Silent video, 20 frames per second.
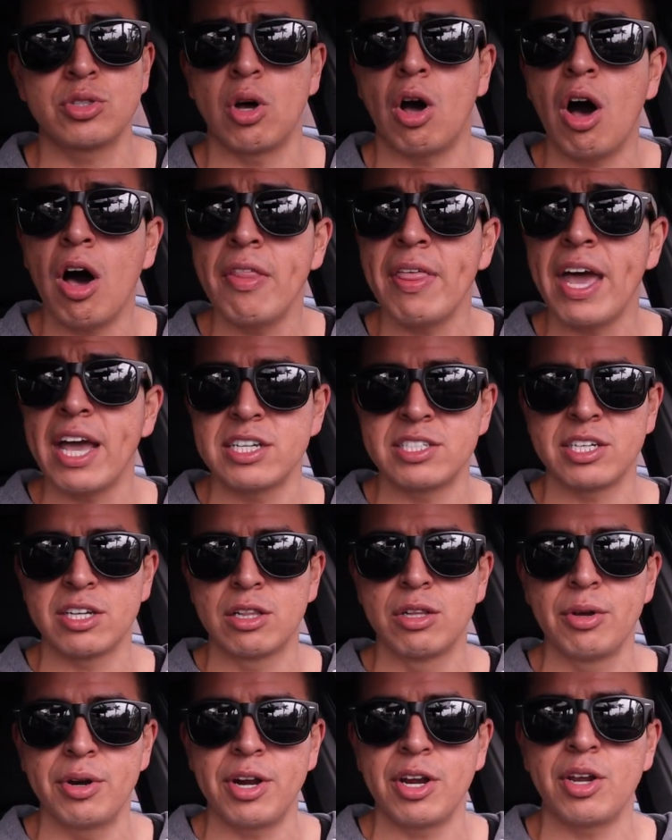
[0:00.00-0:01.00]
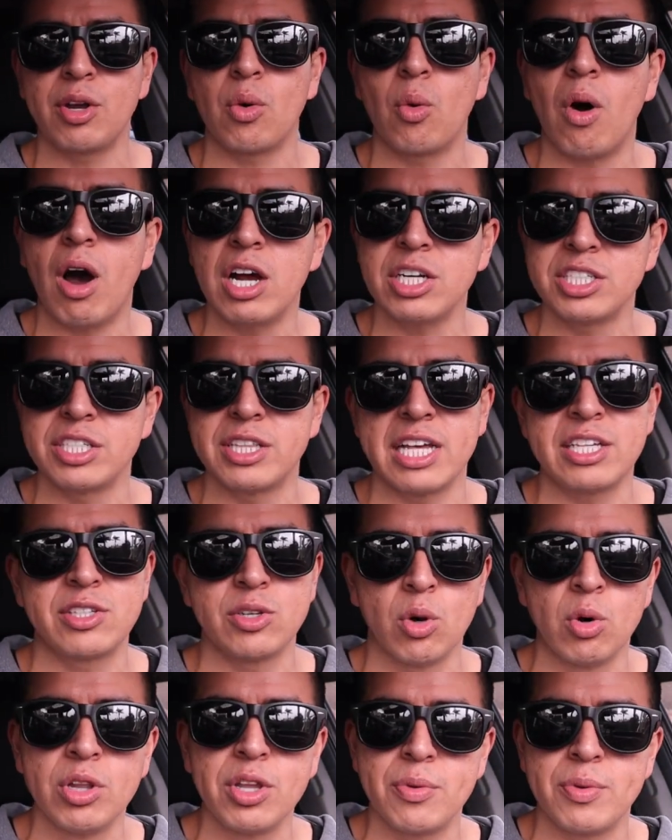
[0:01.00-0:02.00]
So all that is included in your wash and that's
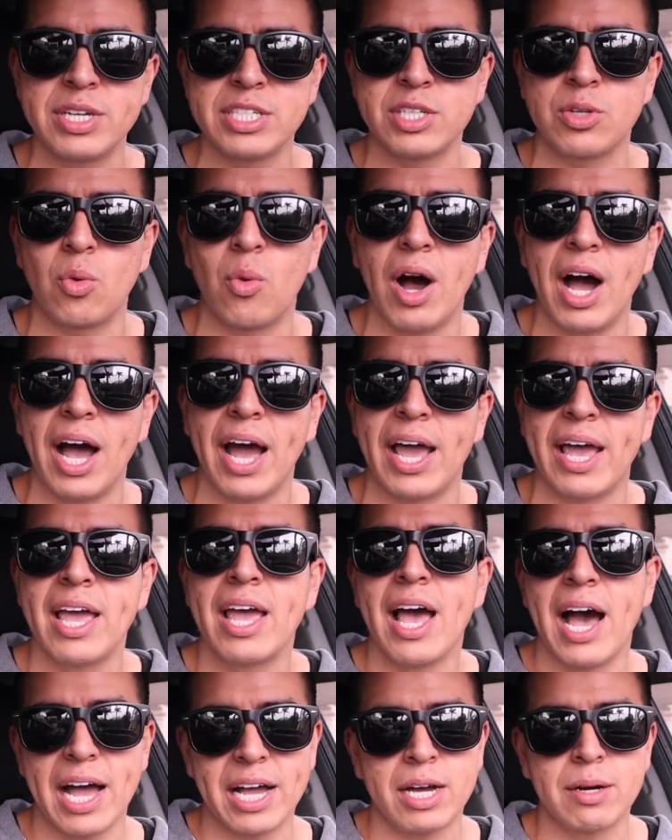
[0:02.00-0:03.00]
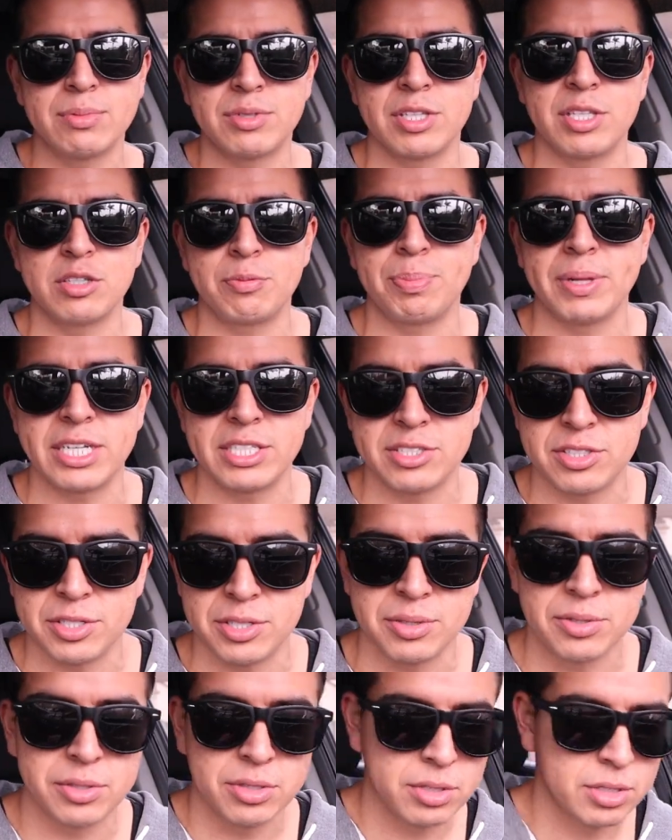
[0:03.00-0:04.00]
the only reason why I come to this place too.